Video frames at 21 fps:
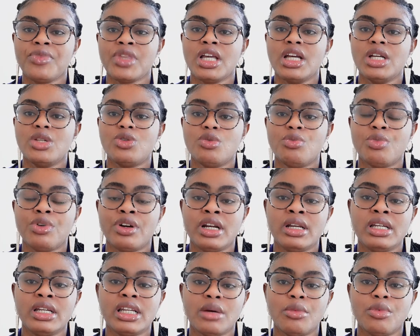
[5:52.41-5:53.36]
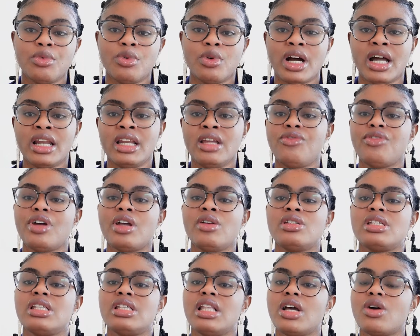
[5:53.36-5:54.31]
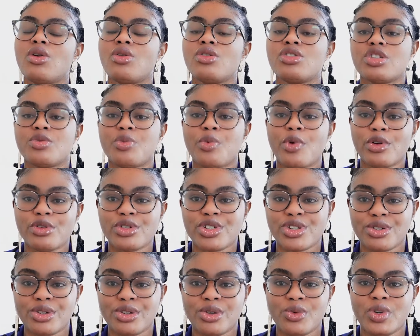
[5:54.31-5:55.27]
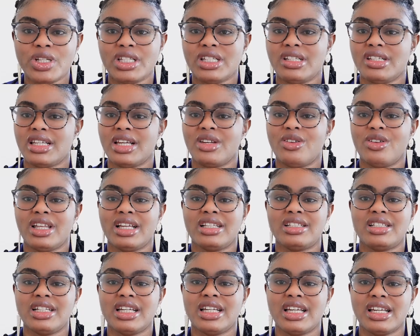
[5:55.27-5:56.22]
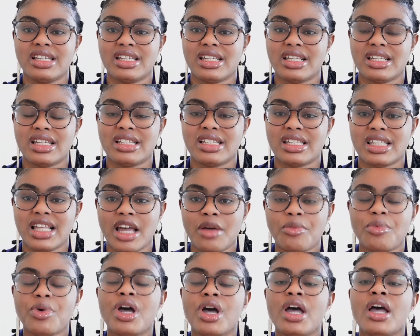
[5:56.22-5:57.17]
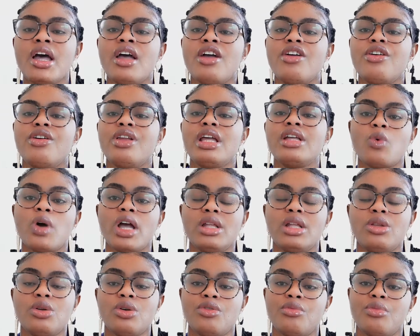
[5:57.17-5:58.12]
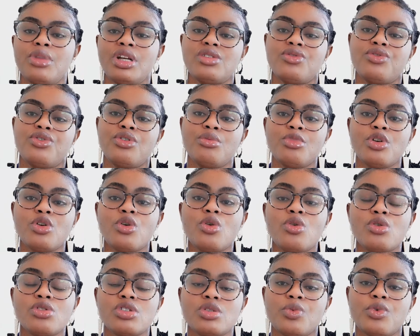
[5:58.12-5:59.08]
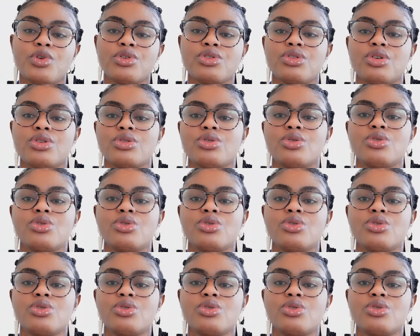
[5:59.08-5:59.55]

It will be readable. And if you're using a co-sponsor, which is another tricky step, you need required documents from your co-sponsor